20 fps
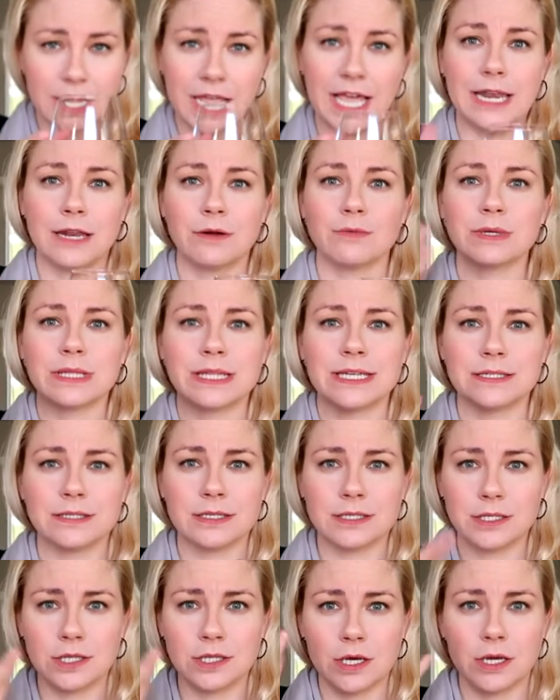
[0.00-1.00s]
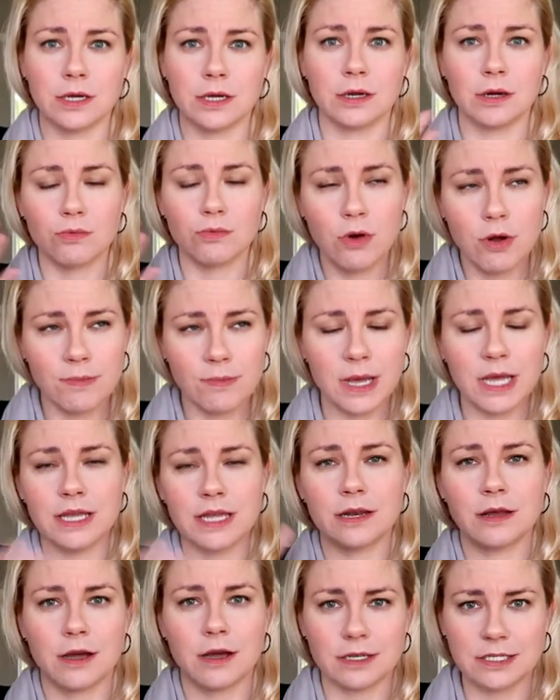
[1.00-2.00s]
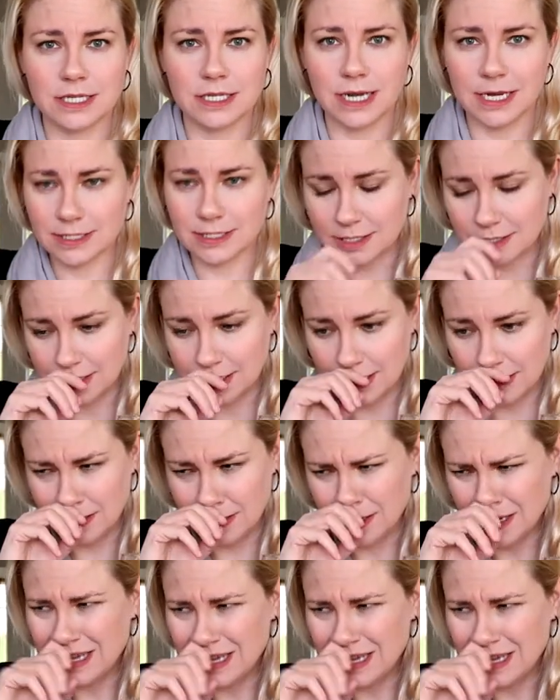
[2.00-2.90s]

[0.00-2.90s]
And it releases the aroma, it oxidizes it.